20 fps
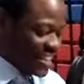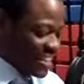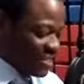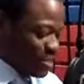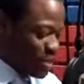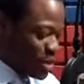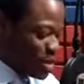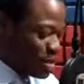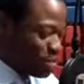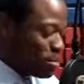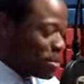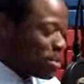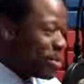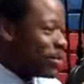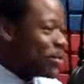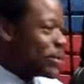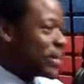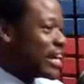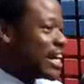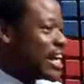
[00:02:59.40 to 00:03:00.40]
the whistleblower
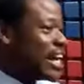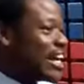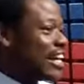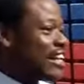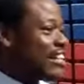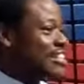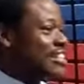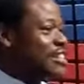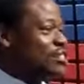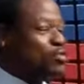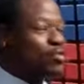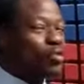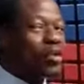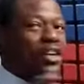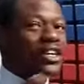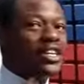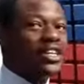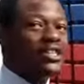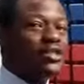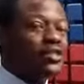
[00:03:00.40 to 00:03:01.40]
will get is
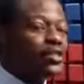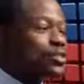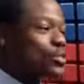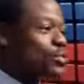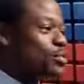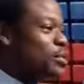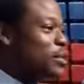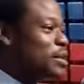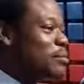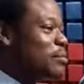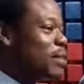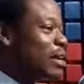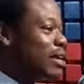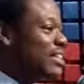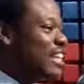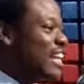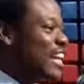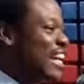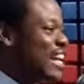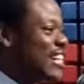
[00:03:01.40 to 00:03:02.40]
running to about
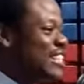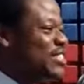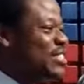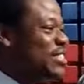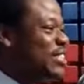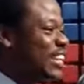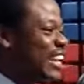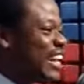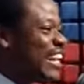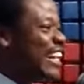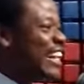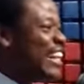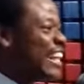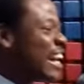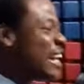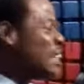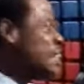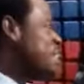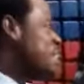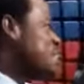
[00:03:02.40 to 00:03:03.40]

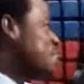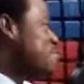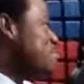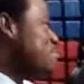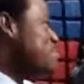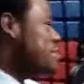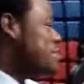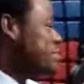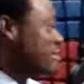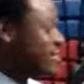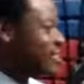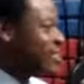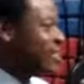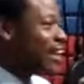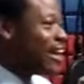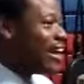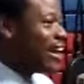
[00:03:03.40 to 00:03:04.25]
890 million